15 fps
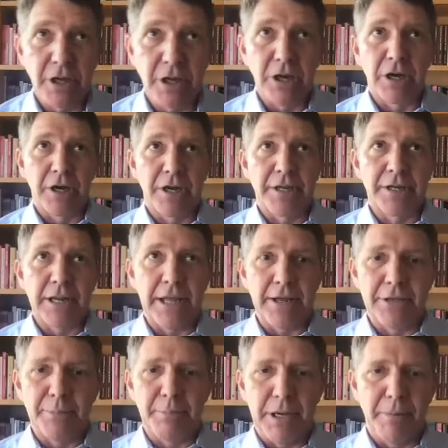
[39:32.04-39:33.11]
on
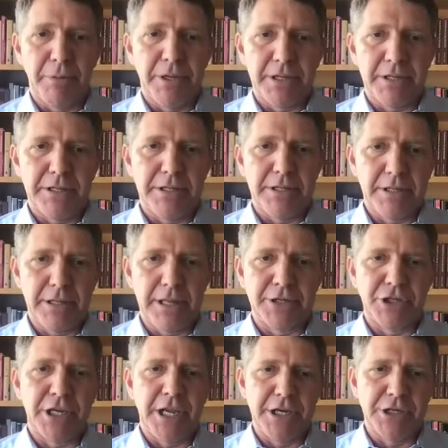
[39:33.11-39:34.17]
how the public
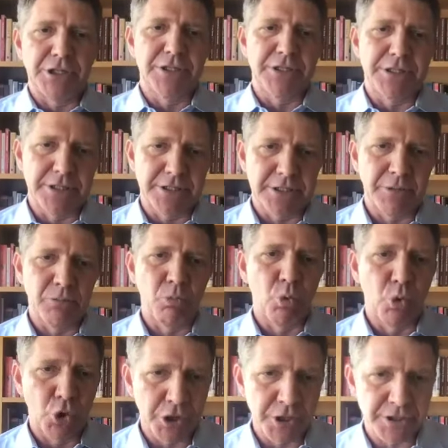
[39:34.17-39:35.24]
education system
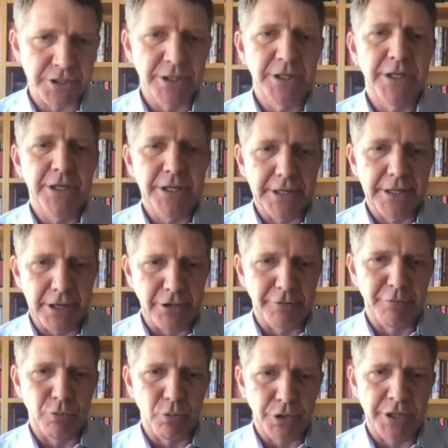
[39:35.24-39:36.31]
works in
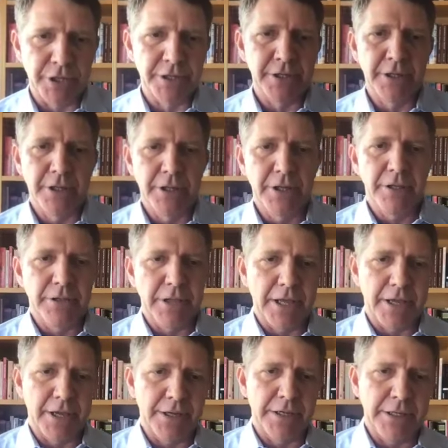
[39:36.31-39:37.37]
California
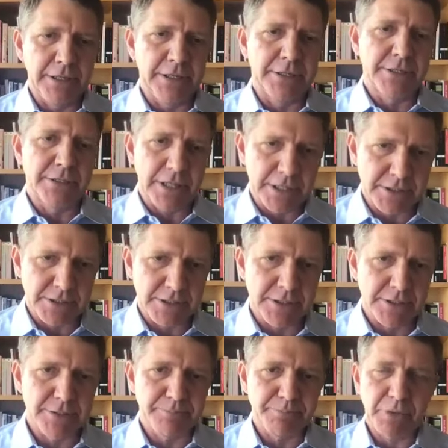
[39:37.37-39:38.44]
than in
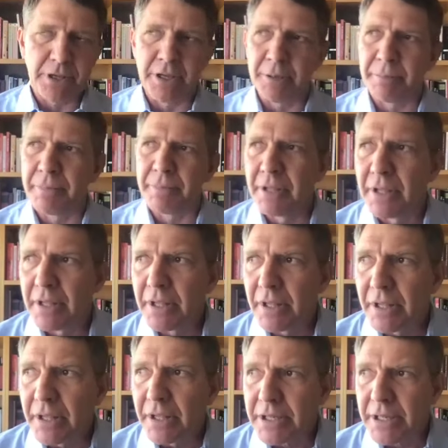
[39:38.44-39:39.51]
Texas. Um,
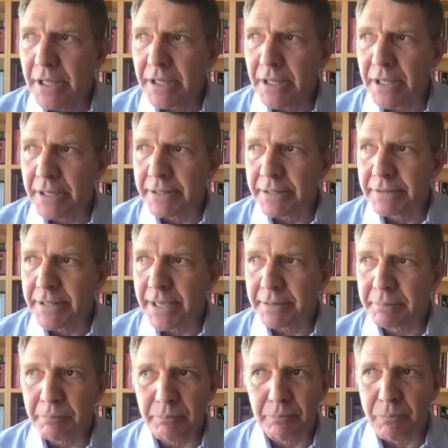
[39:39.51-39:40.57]
uh,
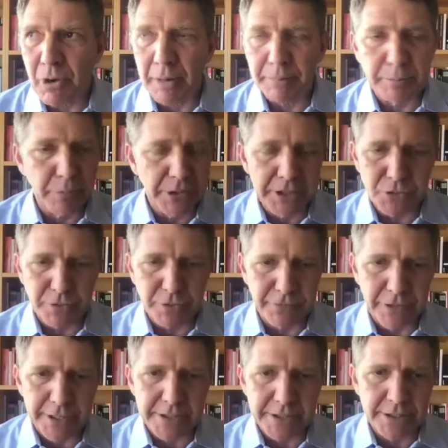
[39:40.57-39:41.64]
that probably is
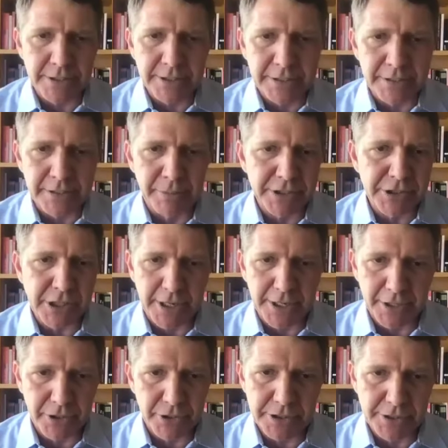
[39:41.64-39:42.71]
reflected in the much
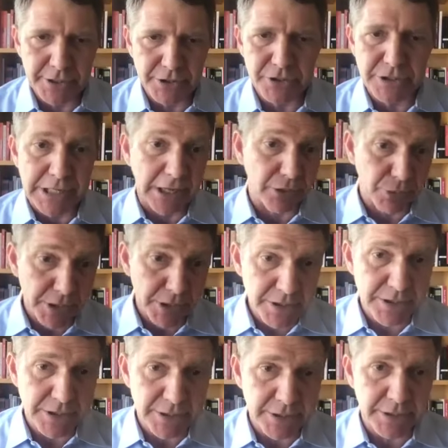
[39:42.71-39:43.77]
higher teacher
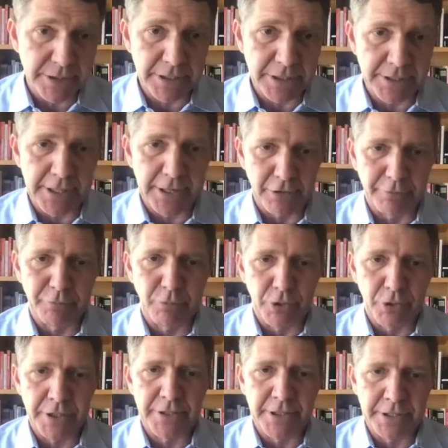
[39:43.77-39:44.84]
salaries in, in
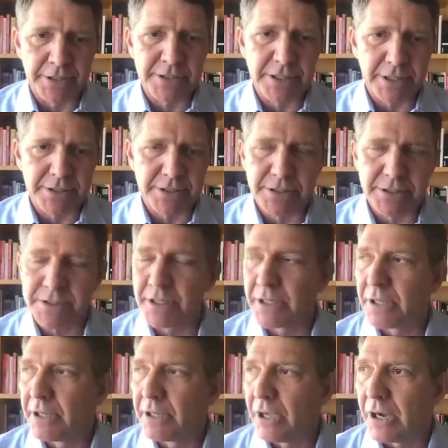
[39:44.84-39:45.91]
California than in Texas.
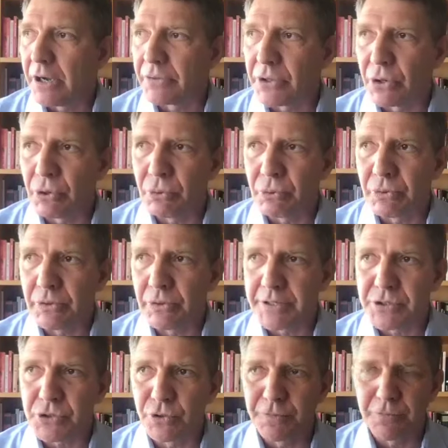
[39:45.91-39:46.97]
although
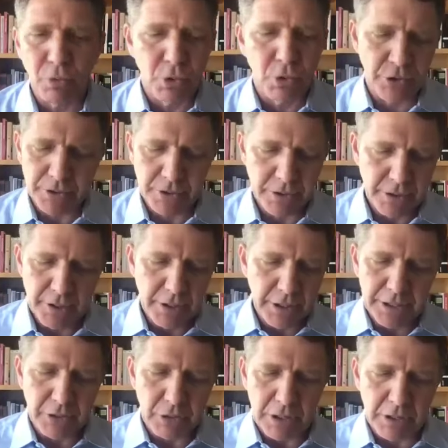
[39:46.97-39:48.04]
that's true for,
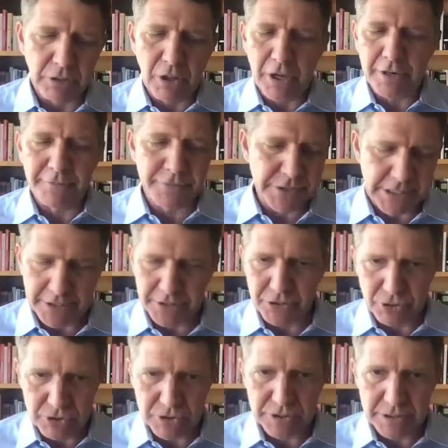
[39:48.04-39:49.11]
you know, a lot of
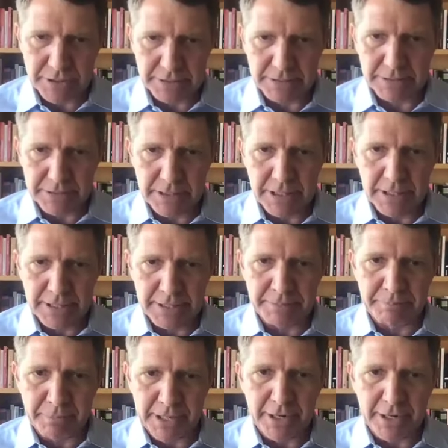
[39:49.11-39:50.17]
sectors that
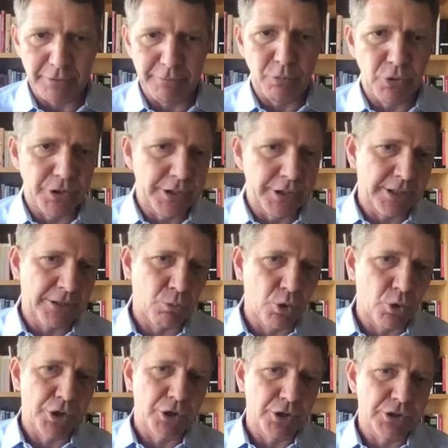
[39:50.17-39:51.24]
um, California
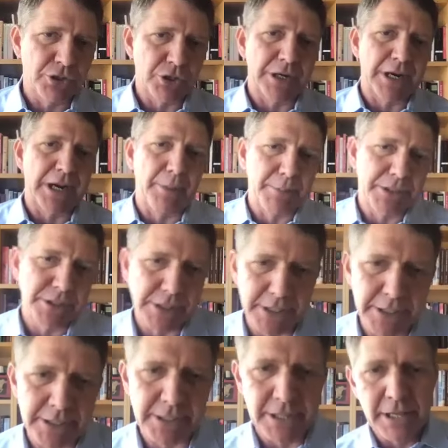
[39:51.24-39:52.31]
workers are
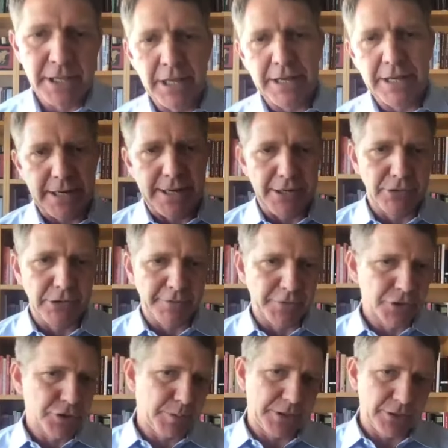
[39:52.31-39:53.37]
compensated at higher
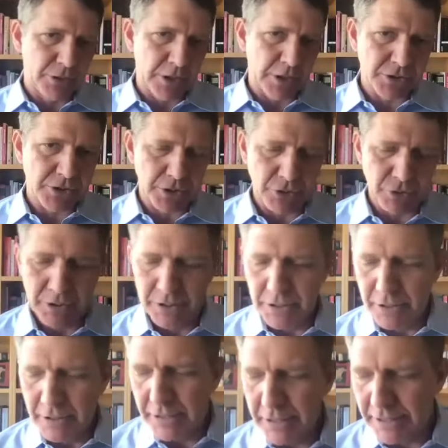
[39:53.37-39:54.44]
levels, but they're also,
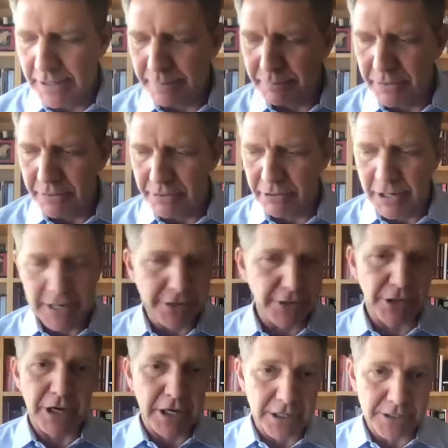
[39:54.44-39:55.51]
um, there are higher
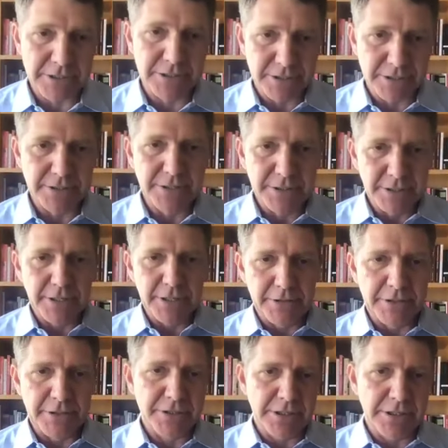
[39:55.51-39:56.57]
costs in
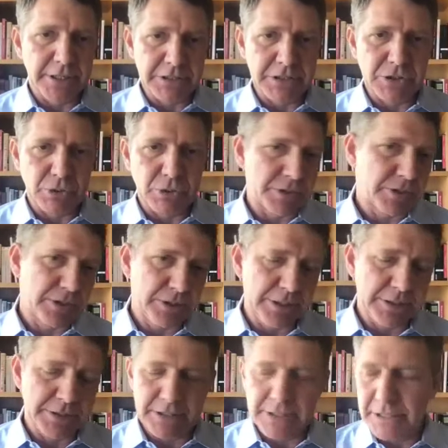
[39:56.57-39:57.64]
this state. So it's,
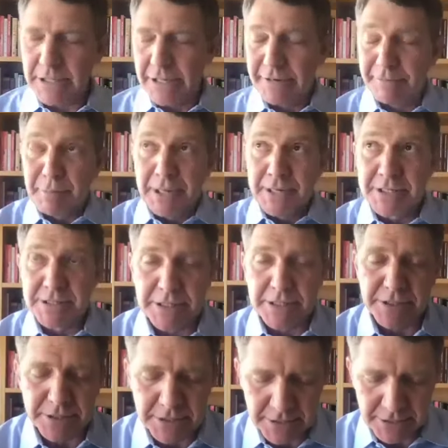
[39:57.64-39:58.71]
it's kind of by
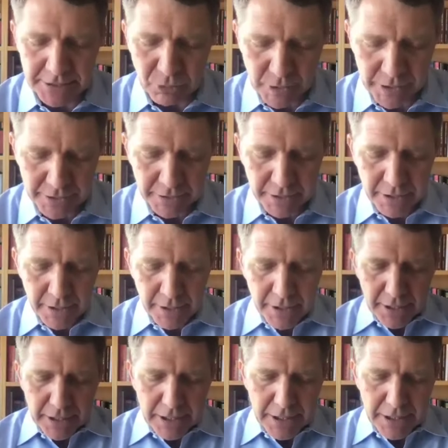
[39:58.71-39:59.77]
necessity in a way.
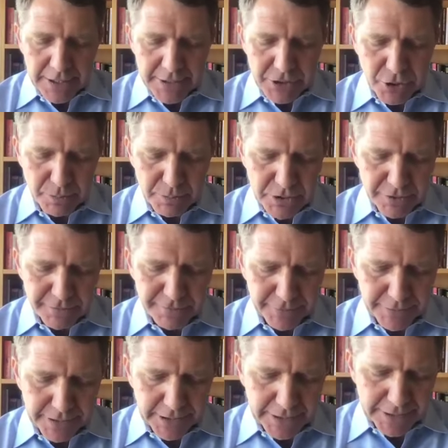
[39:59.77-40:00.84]
Uh, in terms
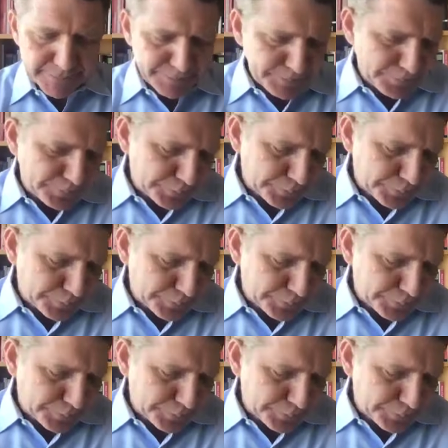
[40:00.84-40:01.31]
of um,